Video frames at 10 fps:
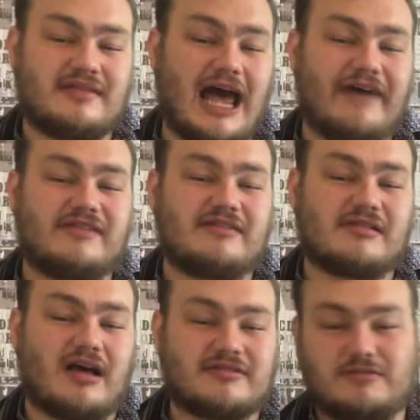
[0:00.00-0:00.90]
have these
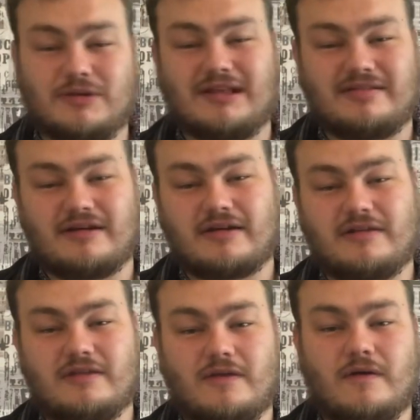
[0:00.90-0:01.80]
glasses will get sucked
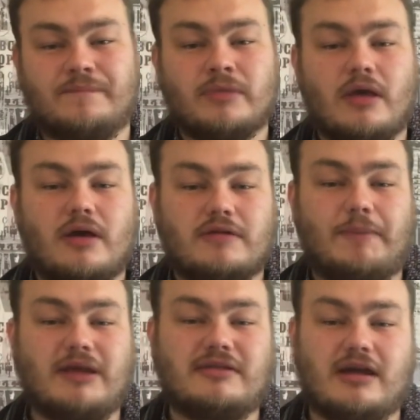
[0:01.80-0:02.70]
into the
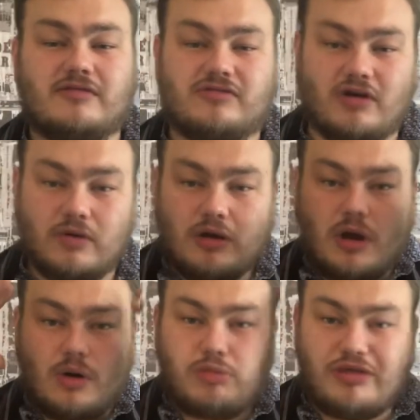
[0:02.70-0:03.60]
painting. So
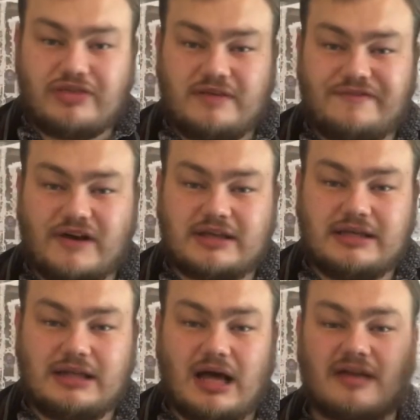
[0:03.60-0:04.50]
with these funky
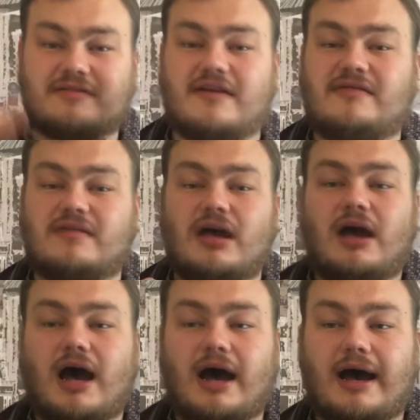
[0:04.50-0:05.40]
glasses,
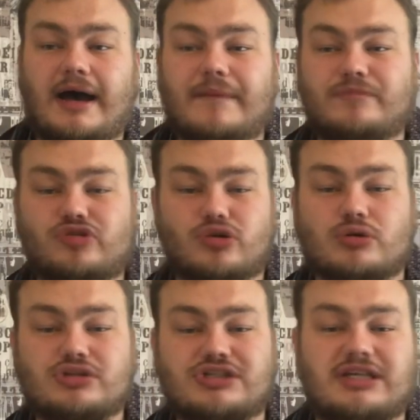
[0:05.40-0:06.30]

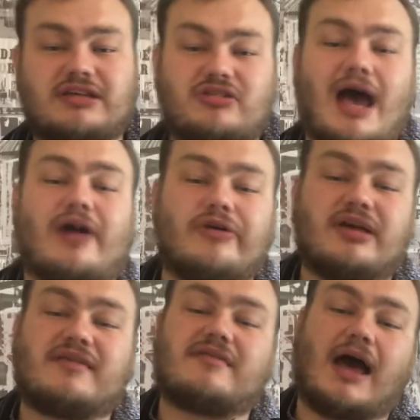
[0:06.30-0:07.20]
Georgie,
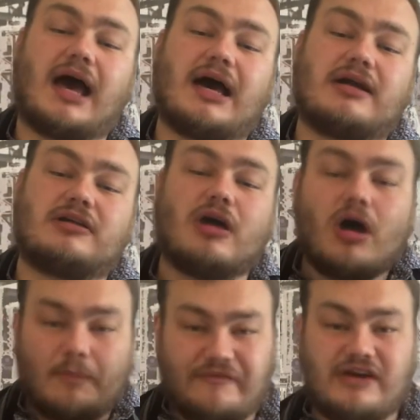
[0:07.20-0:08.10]
Darius and
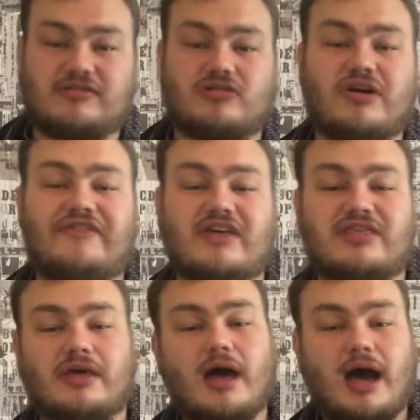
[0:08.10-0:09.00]
Professor
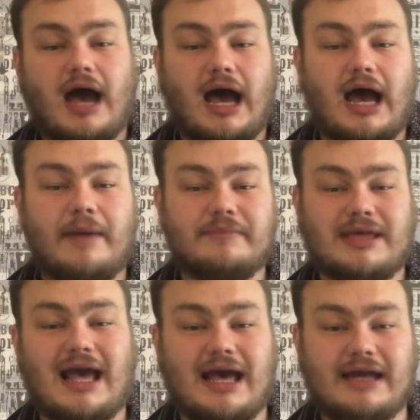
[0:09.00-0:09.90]
Griffith
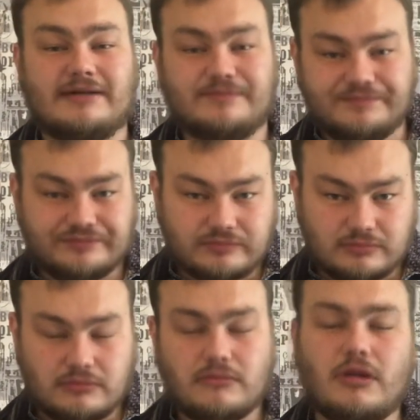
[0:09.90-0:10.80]
can
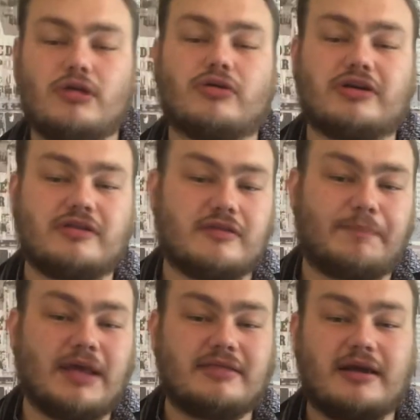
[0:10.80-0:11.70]
look into the
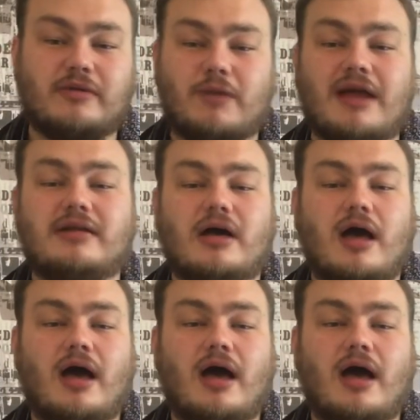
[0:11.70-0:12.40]
painting. And when